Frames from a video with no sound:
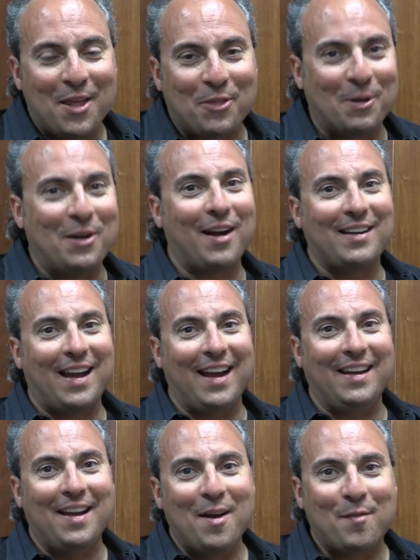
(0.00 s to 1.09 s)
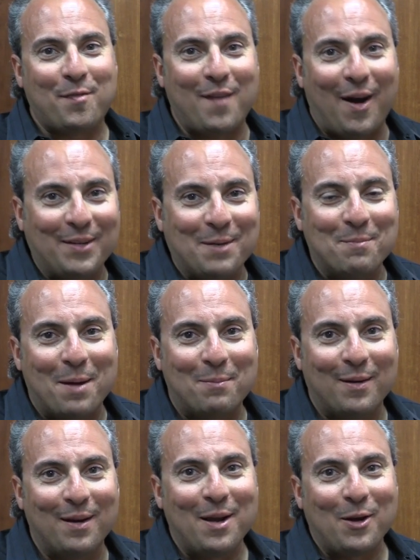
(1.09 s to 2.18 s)
Three Dog Night, founding
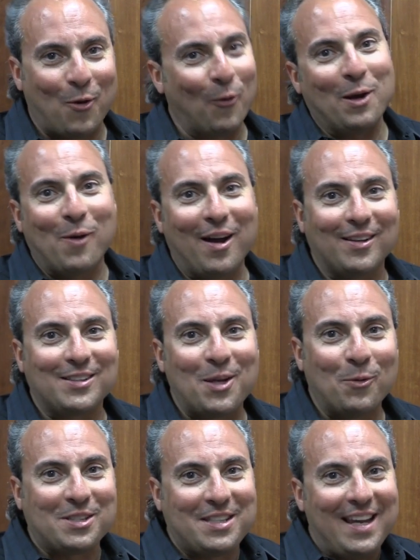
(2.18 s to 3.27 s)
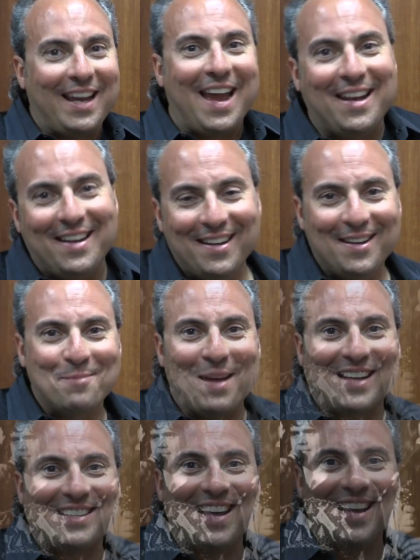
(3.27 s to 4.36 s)
member Cory Wells. We'll see you again
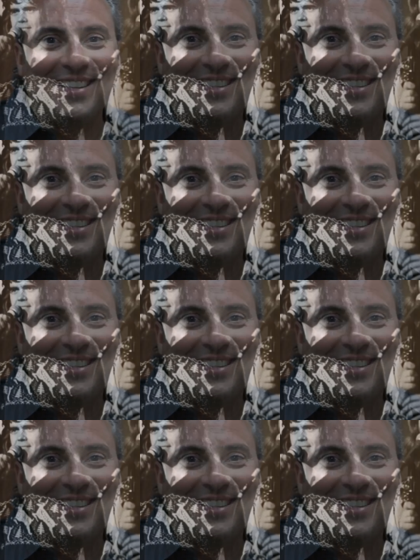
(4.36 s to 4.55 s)
backstage.